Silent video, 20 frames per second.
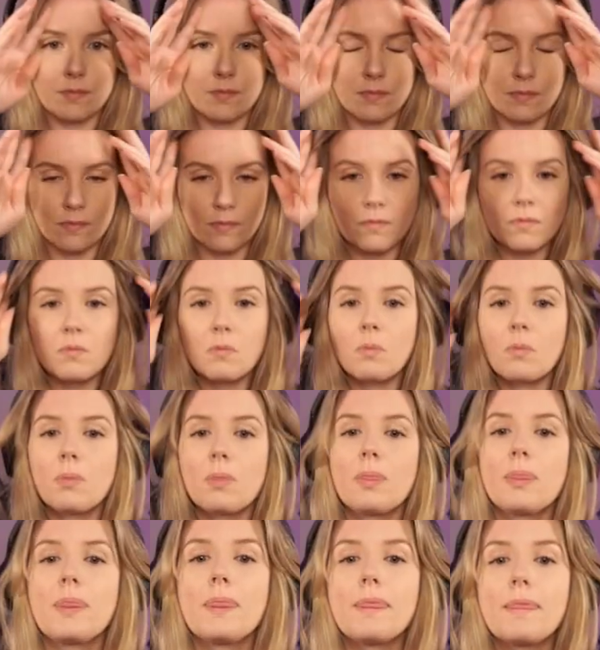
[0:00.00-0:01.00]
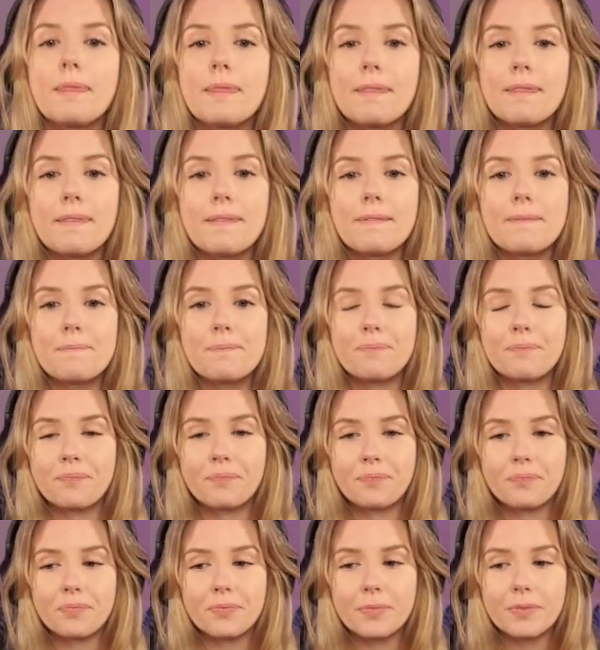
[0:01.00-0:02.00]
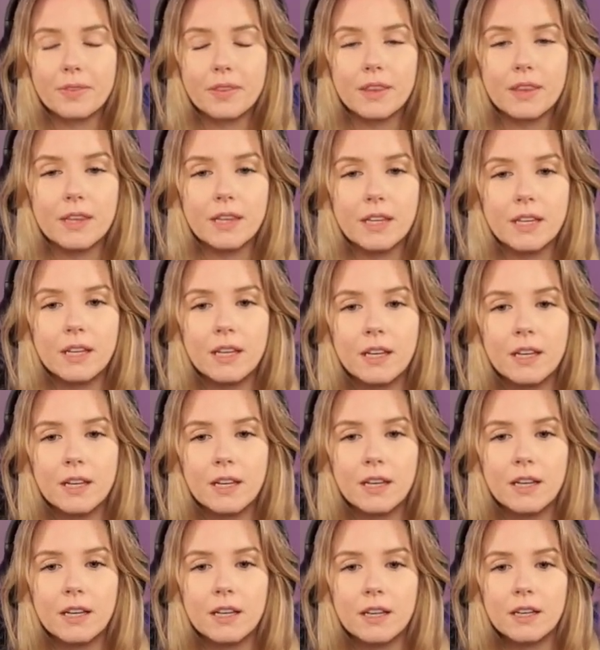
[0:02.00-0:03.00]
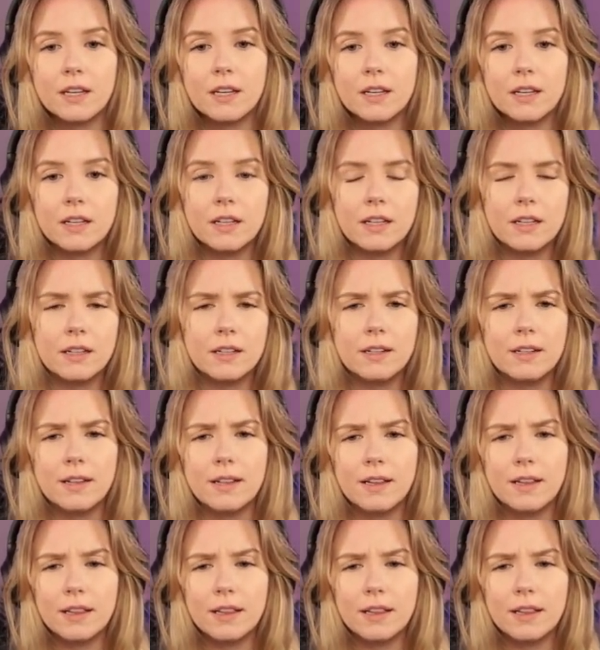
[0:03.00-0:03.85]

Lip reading: (silence)